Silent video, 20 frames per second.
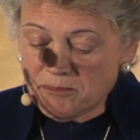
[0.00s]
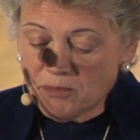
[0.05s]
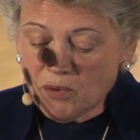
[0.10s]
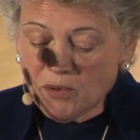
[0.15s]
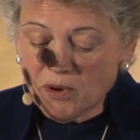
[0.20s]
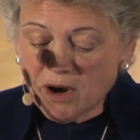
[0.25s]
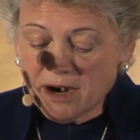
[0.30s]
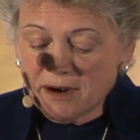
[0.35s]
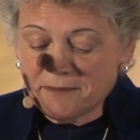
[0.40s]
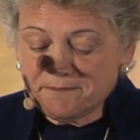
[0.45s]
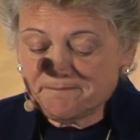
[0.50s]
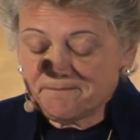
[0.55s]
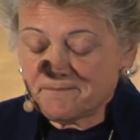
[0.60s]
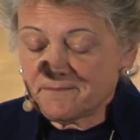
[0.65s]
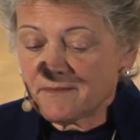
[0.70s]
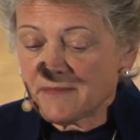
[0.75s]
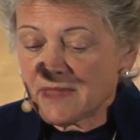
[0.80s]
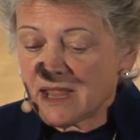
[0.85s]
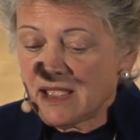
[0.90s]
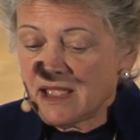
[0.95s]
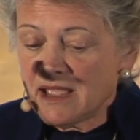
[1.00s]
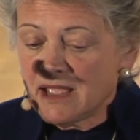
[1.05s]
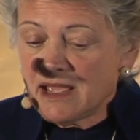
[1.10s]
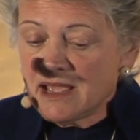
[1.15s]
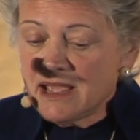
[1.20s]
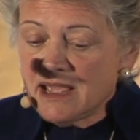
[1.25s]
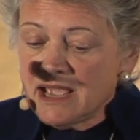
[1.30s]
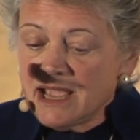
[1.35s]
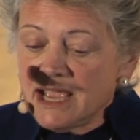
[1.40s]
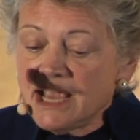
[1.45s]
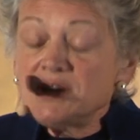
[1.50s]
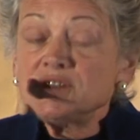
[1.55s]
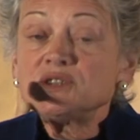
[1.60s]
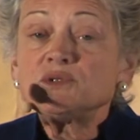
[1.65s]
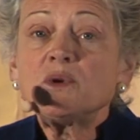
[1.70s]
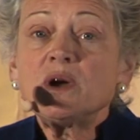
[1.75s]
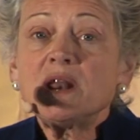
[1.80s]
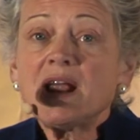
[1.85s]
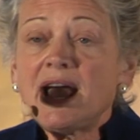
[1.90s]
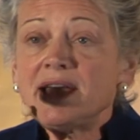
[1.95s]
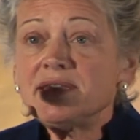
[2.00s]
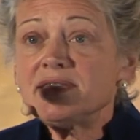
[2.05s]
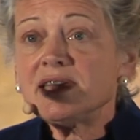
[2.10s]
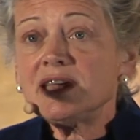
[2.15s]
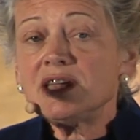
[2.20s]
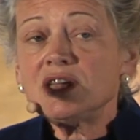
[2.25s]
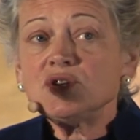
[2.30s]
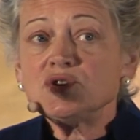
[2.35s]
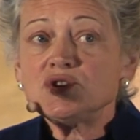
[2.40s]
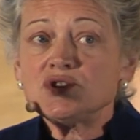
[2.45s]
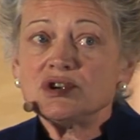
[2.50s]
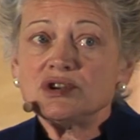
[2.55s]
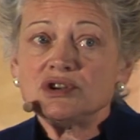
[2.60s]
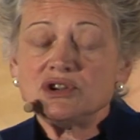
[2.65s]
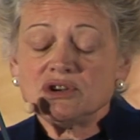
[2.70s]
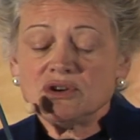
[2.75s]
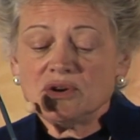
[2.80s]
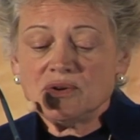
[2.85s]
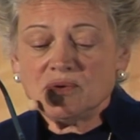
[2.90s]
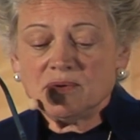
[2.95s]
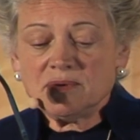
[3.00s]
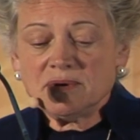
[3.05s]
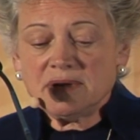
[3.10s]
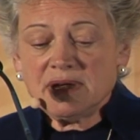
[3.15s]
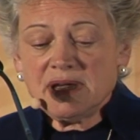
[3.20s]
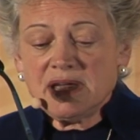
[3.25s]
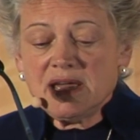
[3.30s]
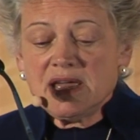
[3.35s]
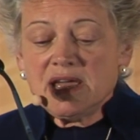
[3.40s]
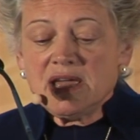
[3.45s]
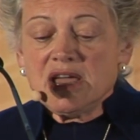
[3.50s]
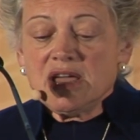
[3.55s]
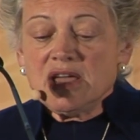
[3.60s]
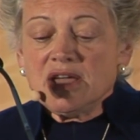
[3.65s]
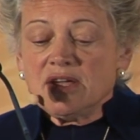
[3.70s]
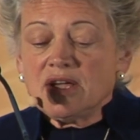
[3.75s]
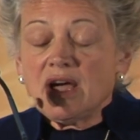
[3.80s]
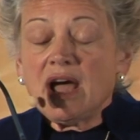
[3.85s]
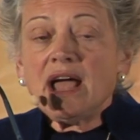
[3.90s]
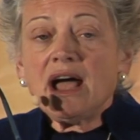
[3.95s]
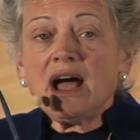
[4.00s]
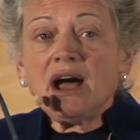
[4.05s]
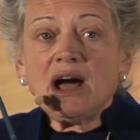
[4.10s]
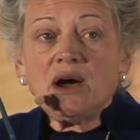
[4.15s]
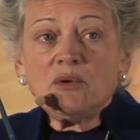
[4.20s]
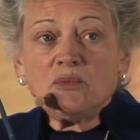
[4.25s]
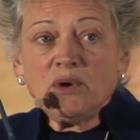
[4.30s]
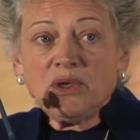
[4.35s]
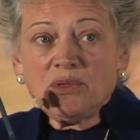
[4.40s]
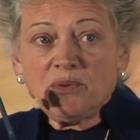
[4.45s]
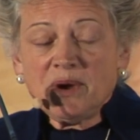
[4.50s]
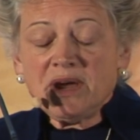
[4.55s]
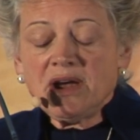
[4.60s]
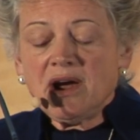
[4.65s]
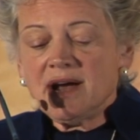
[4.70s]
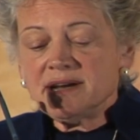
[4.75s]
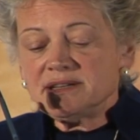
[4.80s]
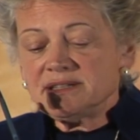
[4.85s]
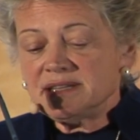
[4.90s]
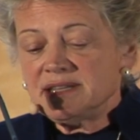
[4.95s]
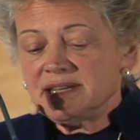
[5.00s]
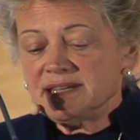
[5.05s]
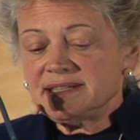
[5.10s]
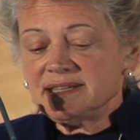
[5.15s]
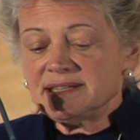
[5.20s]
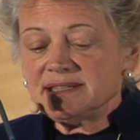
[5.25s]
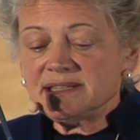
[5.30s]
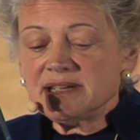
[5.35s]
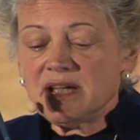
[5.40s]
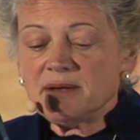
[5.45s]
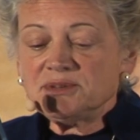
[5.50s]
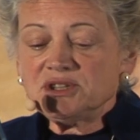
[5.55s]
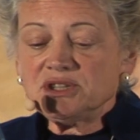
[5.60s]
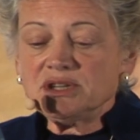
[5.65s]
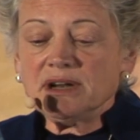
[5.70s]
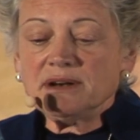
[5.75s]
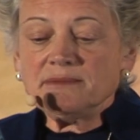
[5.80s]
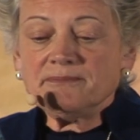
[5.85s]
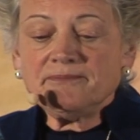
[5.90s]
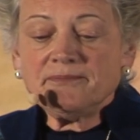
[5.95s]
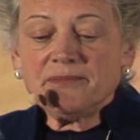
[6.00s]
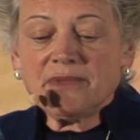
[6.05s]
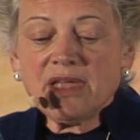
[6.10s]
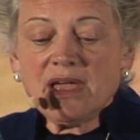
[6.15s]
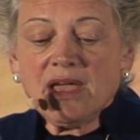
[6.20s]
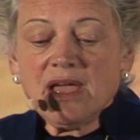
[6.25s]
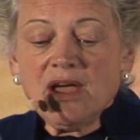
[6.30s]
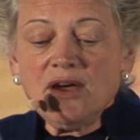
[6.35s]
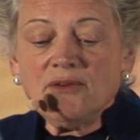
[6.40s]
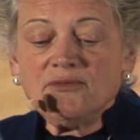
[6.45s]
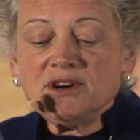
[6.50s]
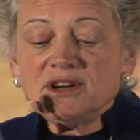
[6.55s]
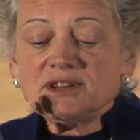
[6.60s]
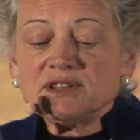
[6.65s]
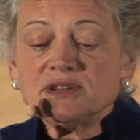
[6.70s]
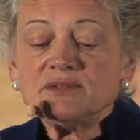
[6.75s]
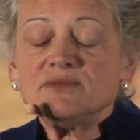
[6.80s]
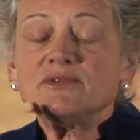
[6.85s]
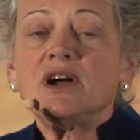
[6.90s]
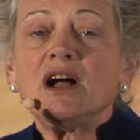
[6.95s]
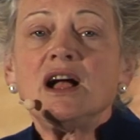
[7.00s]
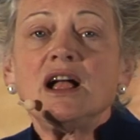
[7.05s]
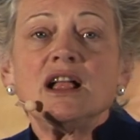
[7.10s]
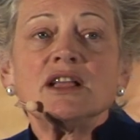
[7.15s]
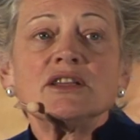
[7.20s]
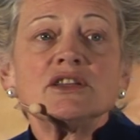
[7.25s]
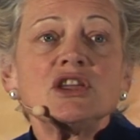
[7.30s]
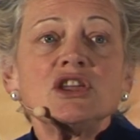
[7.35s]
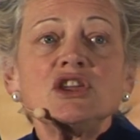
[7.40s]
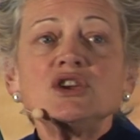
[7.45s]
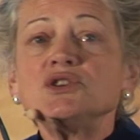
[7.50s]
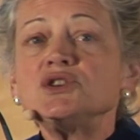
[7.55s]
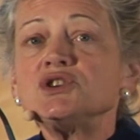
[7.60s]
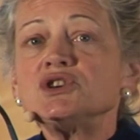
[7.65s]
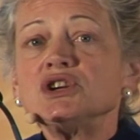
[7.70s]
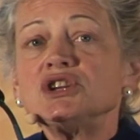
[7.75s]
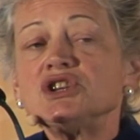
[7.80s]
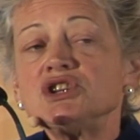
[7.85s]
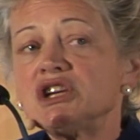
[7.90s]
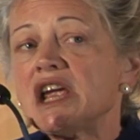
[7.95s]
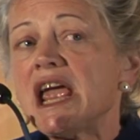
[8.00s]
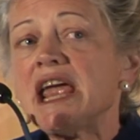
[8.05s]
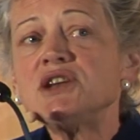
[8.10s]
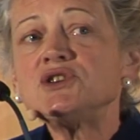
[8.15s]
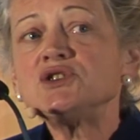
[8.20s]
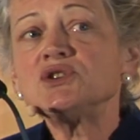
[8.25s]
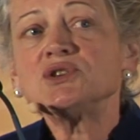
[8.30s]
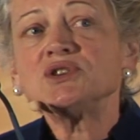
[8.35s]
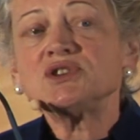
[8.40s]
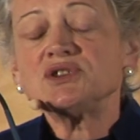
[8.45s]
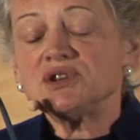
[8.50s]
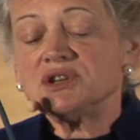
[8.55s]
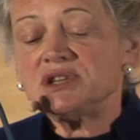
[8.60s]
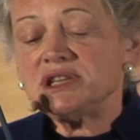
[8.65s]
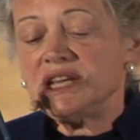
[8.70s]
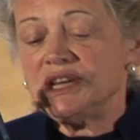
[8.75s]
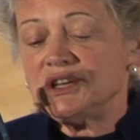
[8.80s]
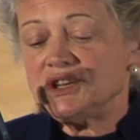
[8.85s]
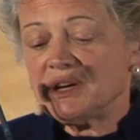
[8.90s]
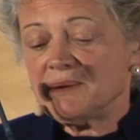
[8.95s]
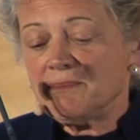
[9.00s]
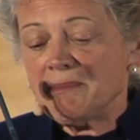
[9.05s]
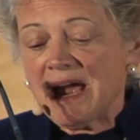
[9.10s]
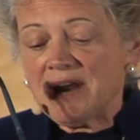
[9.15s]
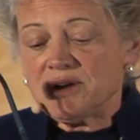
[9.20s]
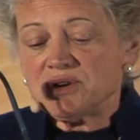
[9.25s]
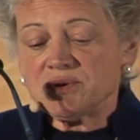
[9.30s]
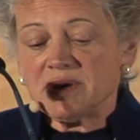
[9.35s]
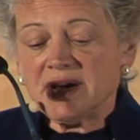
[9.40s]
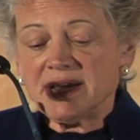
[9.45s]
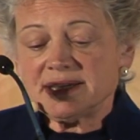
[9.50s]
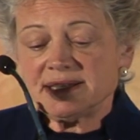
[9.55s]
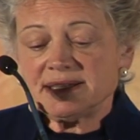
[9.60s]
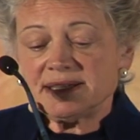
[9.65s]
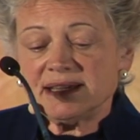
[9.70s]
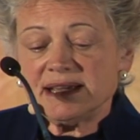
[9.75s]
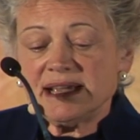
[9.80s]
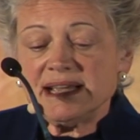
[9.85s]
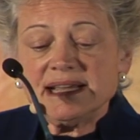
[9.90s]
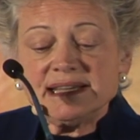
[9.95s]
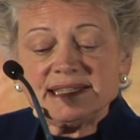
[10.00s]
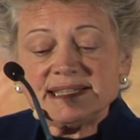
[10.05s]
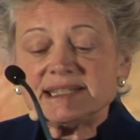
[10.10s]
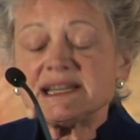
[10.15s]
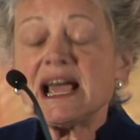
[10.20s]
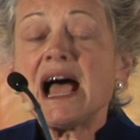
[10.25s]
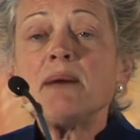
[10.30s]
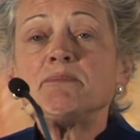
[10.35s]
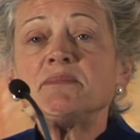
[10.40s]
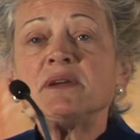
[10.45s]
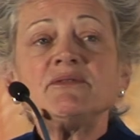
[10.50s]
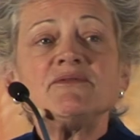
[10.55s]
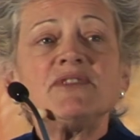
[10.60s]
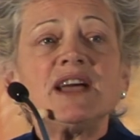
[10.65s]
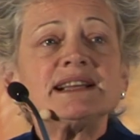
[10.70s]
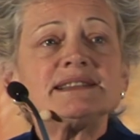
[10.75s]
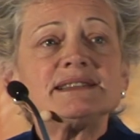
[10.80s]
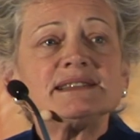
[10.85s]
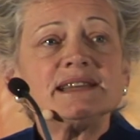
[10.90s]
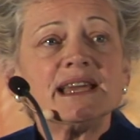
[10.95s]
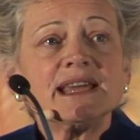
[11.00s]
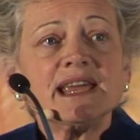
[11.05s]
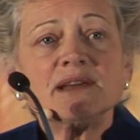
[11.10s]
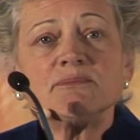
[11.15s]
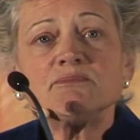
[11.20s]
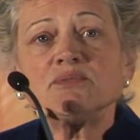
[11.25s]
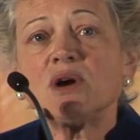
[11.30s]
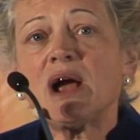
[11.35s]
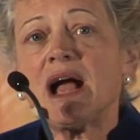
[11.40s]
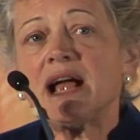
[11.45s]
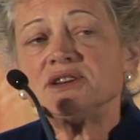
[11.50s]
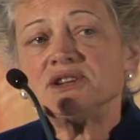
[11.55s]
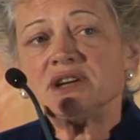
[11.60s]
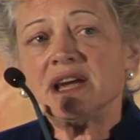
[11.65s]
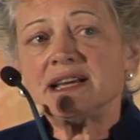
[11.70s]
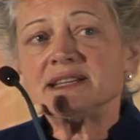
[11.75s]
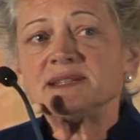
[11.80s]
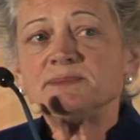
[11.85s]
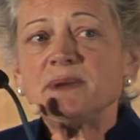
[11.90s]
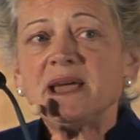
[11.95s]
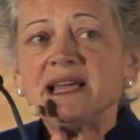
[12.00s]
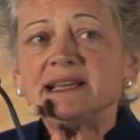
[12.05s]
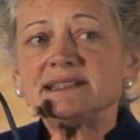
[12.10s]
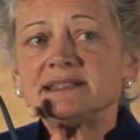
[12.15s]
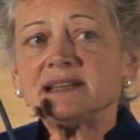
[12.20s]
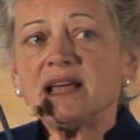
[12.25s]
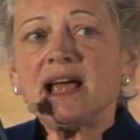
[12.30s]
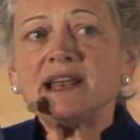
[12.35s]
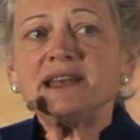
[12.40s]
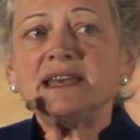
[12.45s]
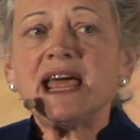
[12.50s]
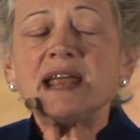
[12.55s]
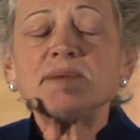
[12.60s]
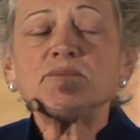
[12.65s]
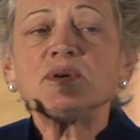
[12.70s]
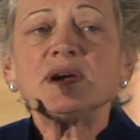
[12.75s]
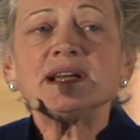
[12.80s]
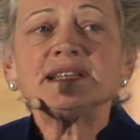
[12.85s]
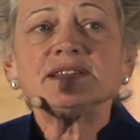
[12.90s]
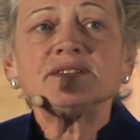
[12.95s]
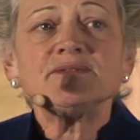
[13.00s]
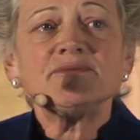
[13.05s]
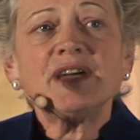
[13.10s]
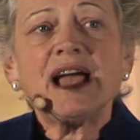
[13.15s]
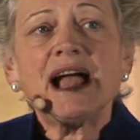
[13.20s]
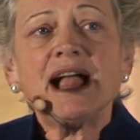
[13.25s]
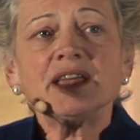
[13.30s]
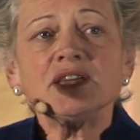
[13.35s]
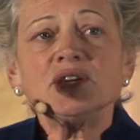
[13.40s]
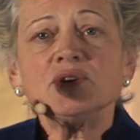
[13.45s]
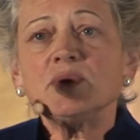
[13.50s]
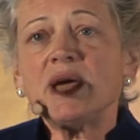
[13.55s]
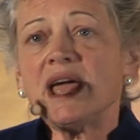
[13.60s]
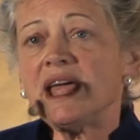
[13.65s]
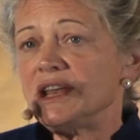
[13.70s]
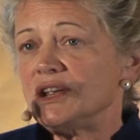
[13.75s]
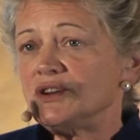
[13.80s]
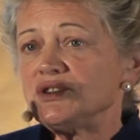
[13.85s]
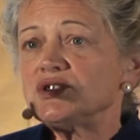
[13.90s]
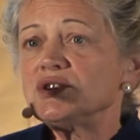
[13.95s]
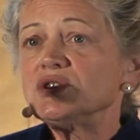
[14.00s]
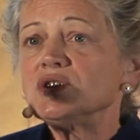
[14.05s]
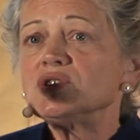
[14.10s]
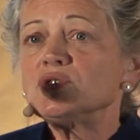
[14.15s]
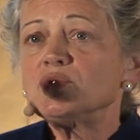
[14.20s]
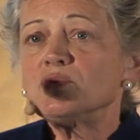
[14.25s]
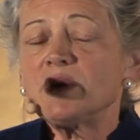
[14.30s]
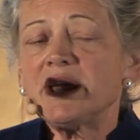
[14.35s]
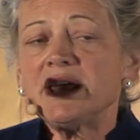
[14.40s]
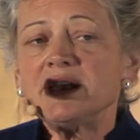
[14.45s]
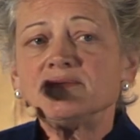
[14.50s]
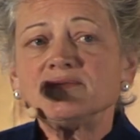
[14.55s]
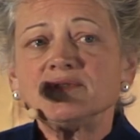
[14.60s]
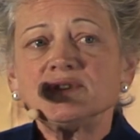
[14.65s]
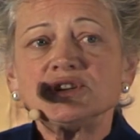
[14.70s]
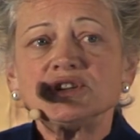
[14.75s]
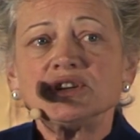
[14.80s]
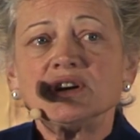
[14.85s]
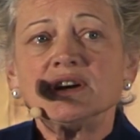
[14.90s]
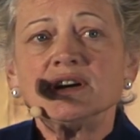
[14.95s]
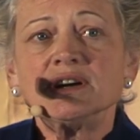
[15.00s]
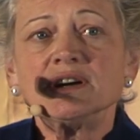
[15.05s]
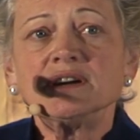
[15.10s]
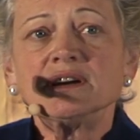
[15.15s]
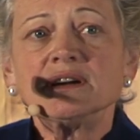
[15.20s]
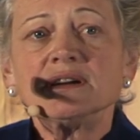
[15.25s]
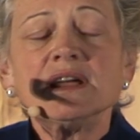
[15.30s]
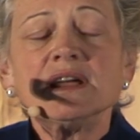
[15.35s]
more. Here's what I think you should do with regard to this assumption. First of all, you should change your strategic metrics. Stop investing in projects based on net present value and internal rate of return.